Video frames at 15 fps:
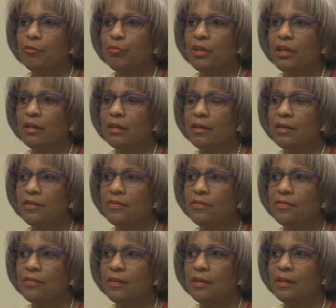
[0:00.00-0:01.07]

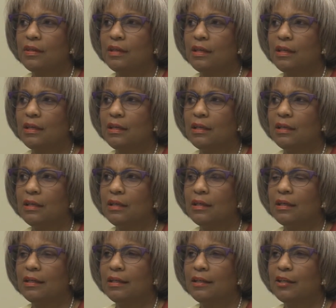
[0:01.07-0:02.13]
Because
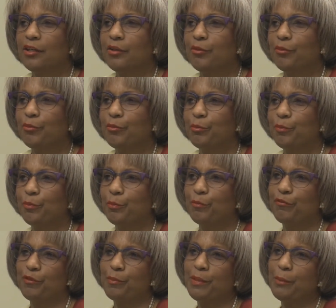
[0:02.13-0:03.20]

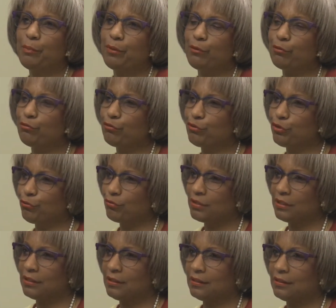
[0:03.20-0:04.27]
for people who
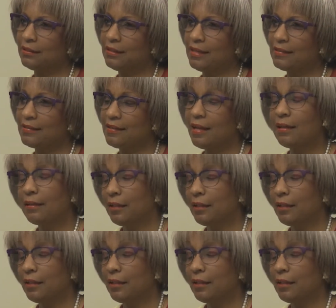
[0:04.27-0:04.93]
don't necessarily,